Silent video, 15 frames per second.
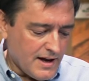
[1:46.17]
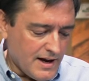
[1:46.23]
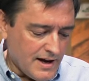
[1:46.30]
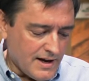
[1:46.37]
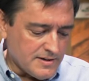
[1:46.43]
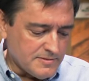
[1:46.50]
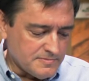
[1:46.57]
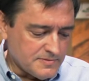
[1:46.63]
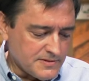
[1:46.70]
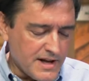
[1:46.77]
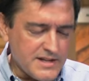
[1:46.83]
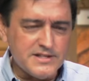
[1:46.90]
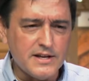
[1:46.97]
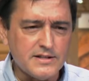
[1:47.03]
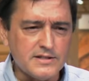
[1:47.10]
uh,
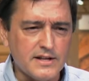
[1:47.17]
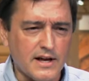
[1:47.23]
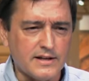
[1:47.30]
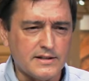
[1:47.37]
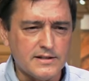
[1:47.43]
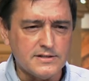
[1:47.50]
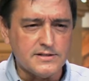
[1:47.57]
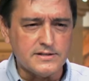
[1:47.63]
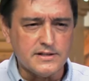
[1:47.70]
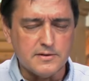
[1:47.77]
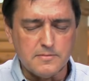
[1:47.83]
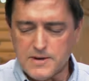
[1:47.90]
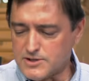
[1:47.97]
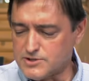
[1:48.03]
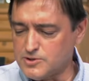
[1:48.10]
that sounds like this is
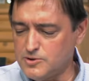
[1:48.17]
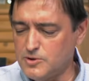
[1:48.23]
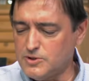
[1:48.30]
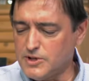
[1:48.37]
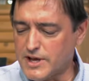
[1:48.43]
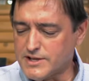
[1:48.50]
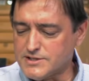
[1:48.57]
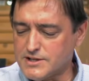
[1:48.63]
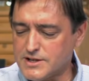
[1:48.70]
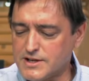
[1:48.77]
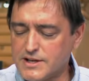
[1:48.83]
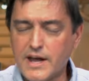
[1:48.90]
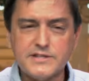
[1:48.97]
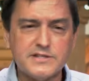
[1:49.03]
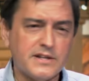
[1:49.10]
going to be a school lesson,
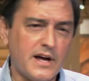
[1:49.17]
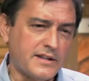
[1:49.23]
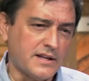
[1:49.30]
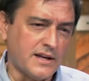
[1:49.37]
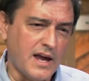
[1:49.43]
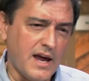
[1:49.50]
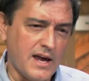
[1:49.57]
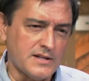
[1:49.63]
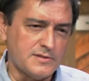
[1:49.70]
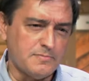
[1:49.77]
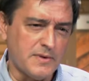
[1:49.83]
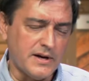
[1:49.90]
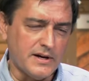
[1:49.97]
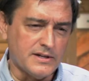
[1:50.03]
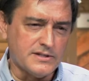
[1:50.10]
and that's not the case,
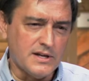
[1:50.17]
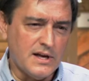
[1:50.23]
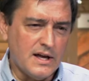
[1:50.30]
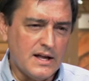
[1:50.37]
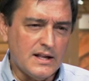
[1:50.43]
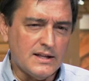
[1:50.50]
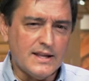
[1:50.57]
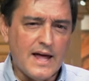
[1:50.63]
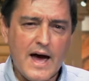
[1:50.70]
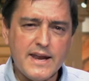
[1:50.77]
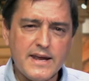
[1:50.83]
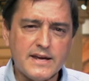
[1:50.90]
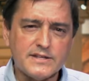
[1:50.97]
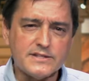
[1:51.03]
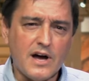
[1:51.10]
because
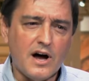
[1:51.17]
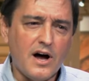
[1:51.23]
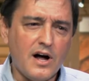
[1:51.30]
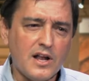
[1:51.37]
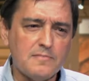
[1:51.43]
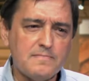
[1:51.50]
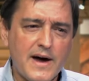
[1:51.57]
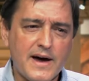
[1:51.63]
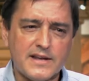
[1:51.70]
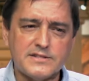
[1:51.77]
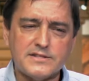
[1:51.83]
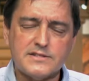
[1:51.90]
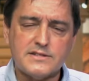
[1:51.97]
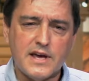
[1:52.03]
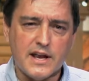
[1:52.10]
lighting is all about
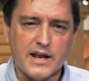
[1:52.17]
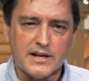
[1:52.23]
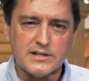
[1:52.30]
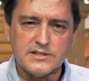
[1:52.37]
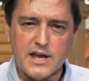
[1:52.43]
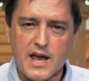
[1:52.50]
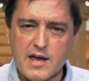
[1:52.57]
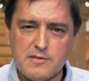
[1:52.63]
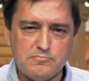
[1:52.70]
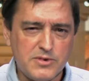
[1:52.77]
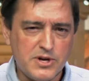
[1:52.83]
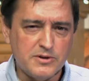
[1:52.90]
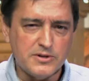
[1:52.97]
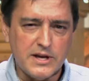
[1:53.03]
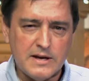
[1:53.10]
aesthetics and
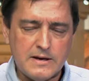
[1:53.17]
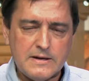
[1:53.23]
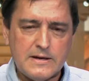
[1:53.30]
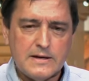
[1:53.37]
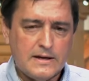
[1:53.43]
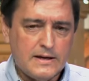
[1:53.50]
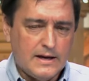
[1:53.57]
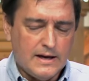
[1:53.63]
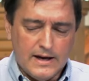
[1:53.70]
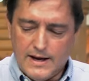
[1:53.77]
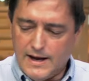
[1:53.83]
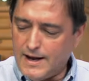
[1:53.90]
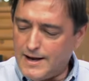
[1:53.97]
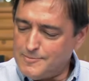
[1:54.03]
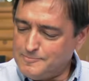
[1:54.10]
beauty.
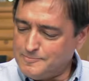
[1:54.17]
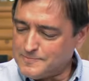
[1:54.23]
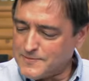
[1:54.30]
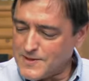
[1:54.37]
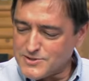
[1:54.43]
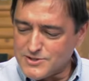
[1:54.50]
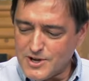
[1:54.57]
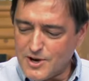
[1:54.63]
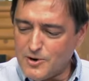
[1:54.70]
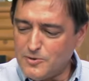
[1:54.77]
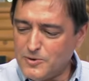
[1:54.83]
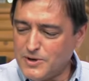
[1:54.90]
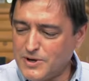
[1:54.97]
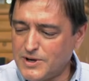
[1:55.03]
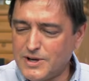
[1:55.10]
Um,
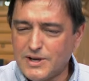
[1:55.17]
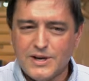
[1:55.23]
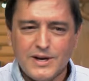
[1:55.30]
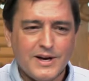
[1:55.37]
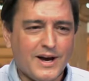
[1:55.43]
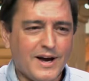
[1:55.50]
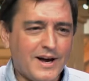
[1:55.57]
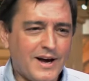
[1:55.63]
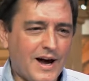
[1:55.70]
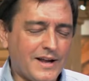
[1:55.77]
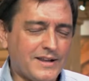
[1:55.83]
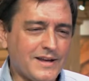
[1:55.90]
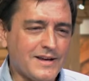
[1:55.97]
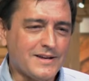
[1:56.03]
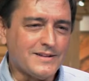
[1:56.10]
so
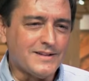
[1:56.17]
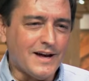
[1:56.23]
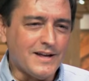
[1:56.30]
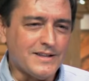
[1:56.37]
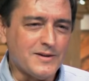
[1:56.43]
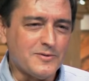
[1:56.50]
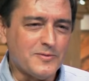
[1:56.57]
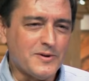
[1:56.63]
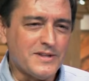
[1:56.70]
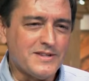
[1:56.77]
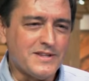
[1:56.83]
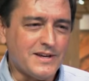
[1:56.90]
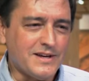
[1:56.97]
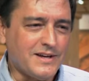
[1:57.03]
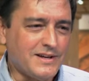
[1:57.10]
I think, I think one
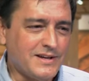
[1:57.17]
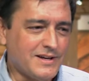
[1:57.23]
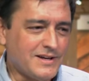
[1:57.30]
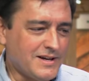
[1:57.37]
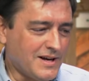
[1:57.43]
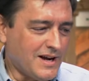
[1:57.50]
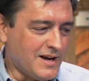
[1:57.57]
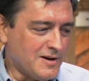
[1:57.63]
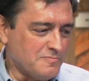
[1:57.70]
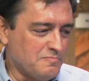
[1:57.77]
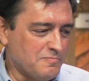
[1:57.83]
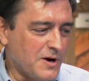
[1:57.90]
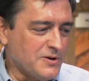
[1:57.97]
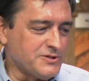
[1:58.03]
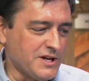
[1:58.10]
of the
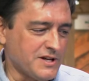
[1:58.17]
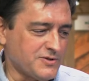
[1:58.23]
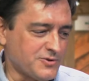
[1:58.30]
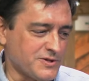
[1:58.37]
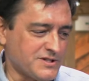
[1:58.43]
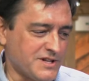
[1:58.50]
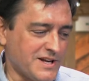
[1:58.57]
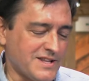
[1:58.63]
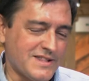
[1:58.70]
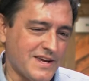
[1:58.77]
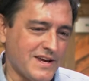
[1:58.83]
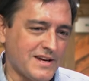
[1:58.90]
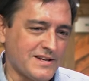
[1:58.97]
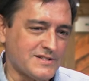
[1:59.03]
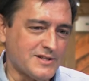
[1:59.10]
most interesting
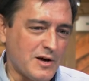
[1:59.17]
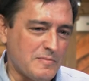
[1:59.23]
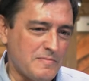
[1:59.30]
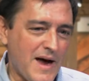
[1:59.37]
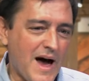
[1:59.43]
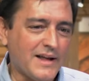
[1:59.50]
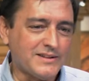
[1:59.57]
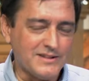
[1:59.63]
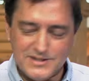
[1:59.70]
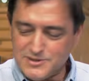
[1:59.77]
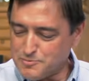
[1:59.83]
things about